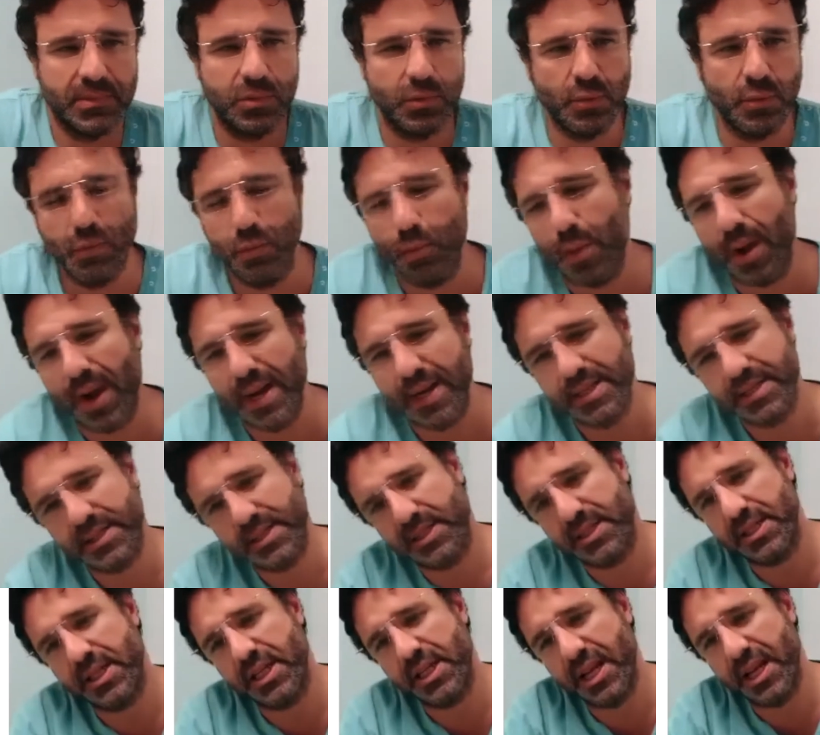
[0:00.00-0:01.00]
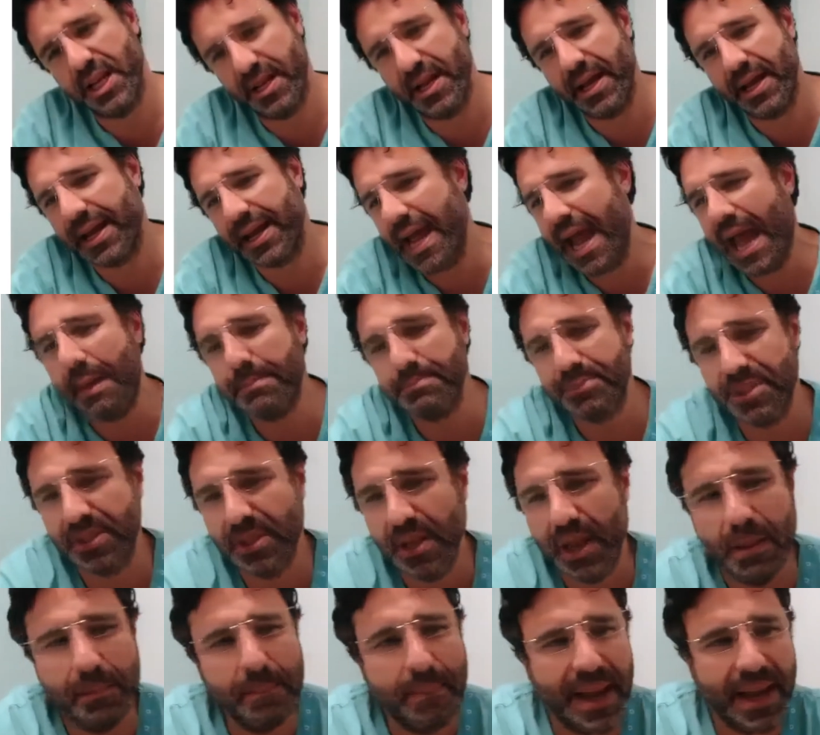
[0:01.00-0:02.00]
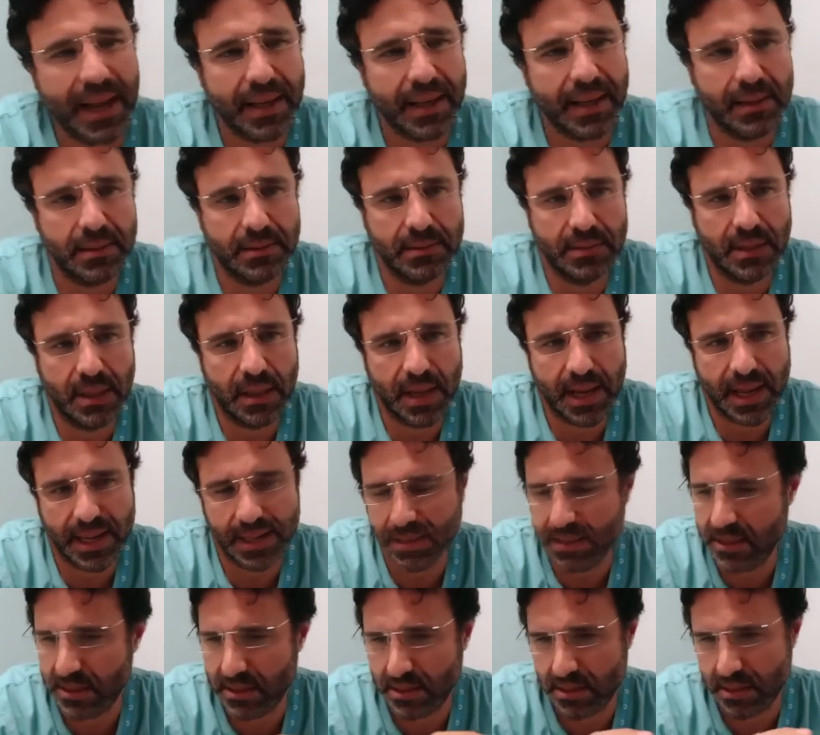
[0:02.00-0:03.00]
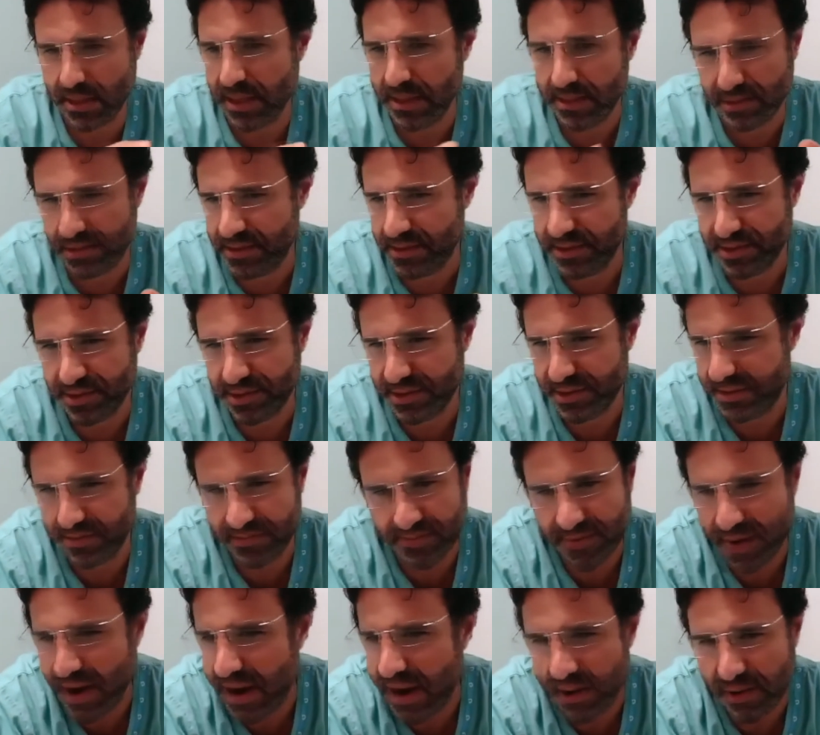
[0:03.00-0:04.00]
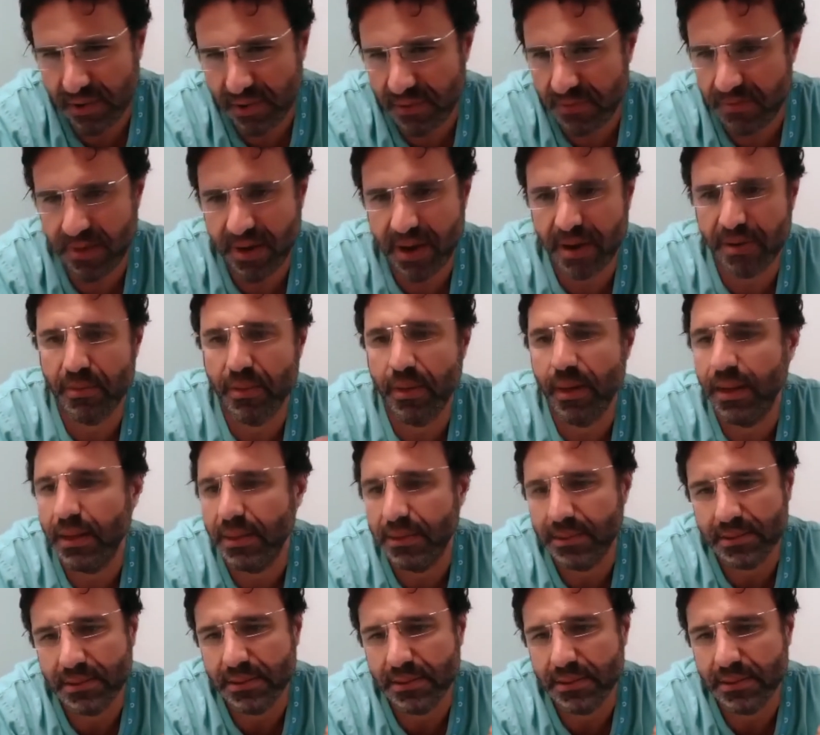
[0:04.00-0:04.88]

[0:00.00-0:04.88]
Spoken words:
Once in the capsule bag, the lens centers very, very well.